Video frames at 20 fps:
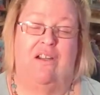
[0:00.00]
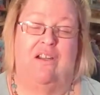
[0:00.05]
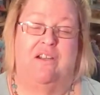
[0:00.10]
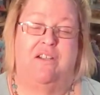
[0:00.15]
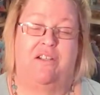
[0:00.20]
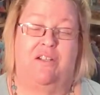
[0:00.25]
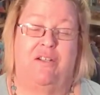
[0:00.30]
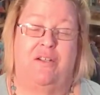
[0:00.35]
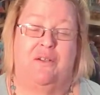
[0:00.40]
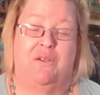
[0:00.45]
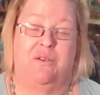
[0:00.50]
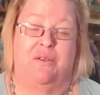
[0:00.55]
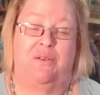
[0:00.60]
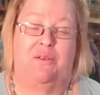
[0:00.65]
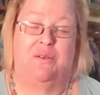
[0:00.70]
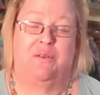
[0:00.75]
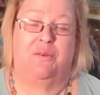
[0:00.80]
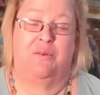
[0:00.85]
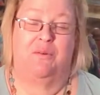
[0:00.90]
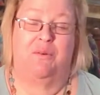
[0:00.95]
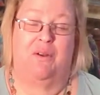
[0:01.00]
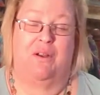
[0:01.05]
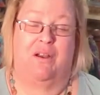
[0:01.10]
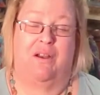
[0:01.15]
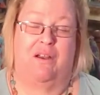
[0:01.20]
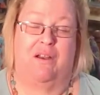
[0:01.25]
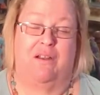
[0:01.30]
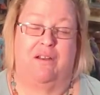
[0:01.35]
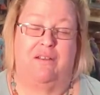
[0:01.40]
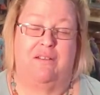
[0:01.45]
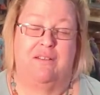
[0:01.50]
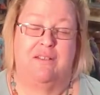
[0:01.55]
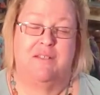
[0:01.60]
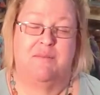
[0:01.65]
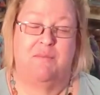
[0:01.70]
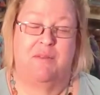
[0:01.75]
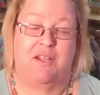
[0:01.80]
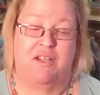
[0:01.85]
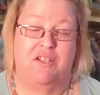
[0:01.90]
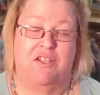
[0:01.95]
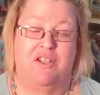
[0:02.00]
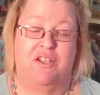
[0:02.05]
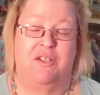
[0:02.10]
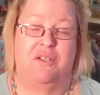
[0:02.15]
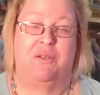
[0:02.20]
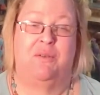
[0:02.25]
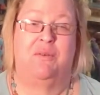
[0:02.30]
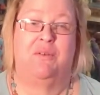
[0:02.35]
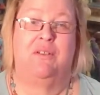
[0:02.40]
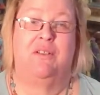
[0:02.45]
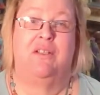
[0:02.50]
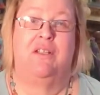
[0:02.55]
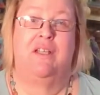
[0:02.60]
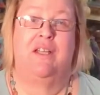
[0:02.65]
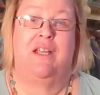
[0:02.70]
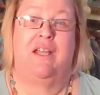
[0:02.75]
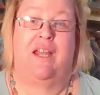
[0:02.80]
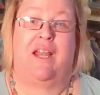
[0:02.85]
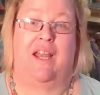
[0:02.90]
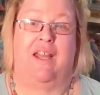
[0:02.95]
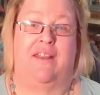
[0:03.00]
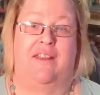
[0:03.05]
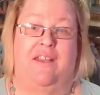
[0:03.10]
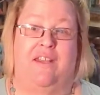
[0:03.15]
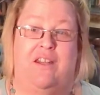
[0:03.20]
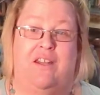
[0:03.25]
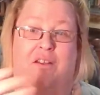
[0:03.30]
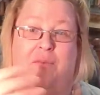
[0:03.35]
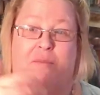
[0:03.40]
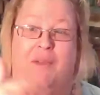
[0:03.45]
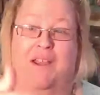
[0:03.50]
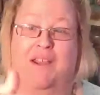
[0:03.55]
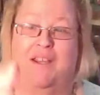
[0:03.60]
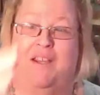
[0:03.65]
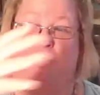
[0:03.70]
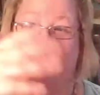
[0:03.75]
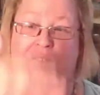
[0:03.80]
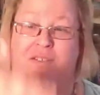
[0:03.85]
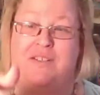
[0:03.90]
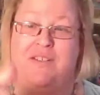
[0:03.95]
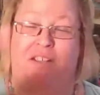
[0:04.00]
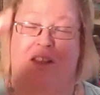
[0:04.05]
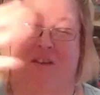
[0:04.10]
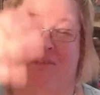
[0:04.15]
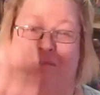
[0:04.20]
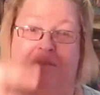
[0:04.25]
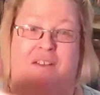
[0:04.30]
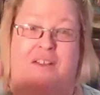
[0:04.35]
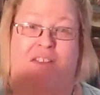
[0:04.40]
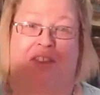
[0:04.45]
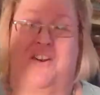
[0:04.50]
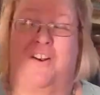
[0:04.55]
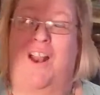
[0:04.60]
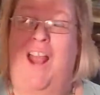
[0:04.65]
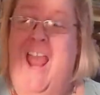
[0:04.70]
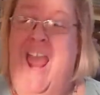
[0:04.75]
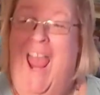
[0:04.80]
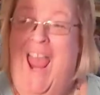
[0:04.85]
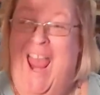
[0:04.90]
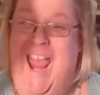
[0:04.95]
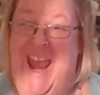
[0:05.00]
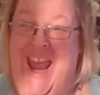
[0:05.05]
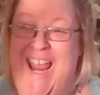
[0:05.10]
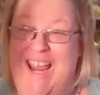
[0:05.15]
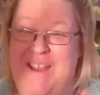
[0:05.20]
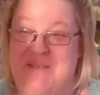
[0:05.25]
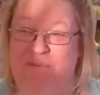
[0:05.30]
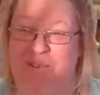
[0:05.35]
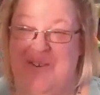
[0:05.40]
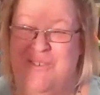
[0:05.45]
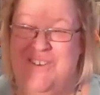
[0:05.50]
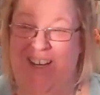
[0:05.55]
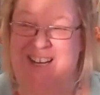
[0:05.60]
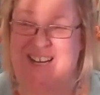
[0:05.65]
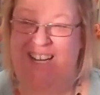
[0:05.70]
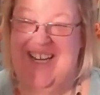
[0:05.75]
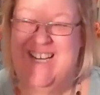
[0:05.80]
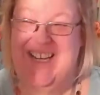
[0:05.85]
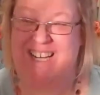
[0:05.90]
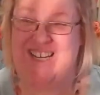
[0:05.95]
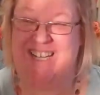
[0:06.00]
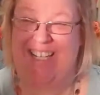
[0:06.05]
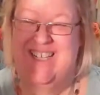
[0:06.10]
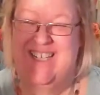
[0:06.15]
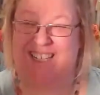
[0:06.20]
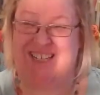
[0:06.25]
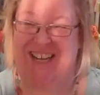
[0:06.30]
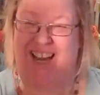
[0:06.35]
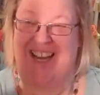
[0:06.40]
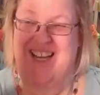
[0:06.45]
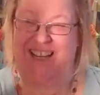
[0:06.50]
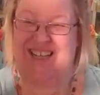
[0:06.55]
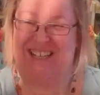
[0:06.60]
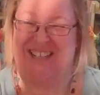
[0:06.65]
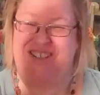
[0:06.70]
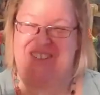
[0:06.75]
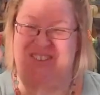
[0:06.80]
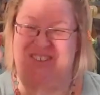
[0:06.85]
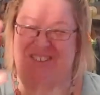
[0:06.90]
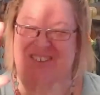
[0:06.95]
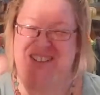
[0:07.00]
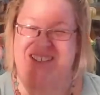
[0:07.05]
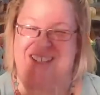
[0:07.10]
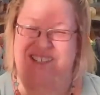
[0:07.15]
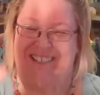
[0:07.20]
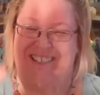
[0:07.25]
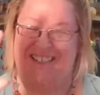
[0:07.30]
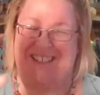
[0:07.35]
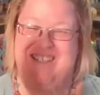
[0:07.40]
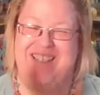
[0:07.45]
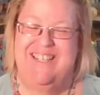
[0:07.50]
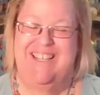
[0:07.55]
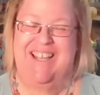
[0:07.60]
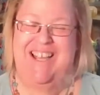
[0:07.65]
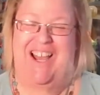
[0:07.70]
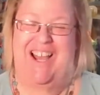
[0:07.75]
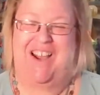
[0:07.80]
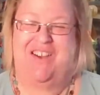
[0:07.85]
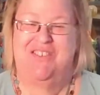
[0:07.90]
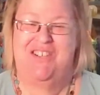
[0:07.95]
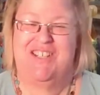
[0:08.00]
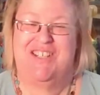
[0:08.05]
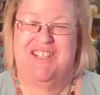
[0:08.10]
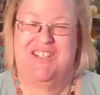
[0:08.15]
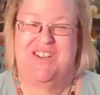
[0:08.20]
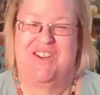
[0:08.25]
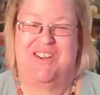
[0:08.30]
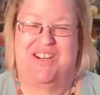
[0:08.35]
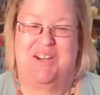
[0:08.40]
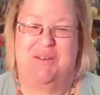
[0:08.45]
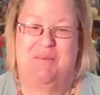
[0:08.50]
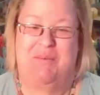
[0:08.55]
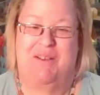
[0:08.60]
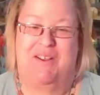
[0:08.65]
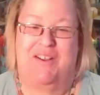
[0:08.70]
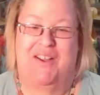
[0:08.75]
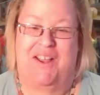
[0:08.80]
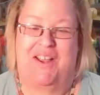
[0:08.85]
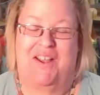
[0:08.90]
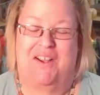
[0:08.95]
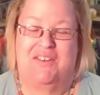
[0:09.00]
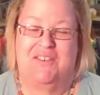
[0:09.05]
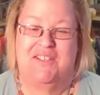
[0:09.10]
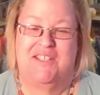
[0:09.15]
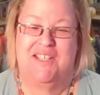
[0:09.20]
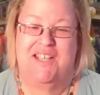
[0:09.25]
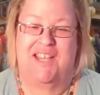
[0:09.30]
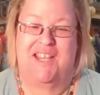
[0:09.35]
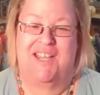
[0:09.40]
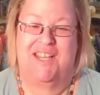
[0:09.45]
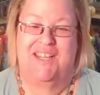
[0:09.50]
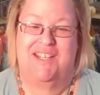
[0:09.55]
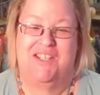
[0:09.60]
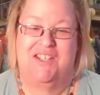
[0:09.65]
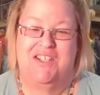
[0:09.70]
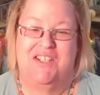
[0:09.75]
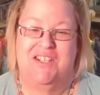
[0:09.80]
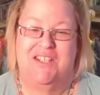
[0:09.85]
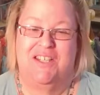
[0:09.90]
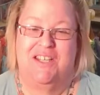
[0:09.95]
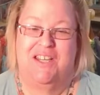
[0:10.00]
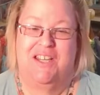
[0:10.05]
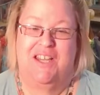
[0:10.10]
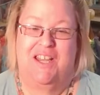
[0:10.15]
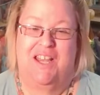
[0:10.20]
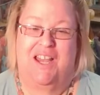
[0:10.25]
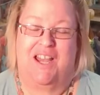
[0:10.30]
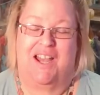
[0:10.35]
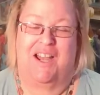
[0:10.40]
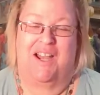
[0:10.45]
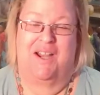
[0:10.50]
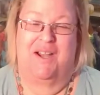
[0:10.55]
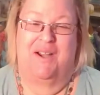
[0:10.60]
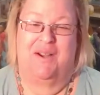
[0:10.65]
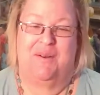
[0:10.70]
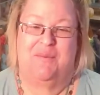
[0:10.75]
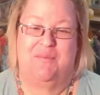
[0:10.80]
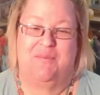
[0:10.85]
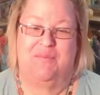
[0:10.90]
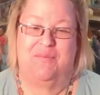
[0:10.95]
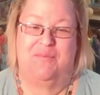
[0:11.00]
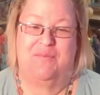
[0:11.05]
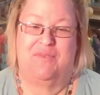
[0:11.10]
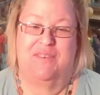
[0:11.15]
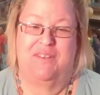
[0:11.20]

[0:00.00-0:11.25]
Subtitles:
to smudge you. And then I might use a feather. Hey, Maureen, how you doing? I'm just talking about how sage, um,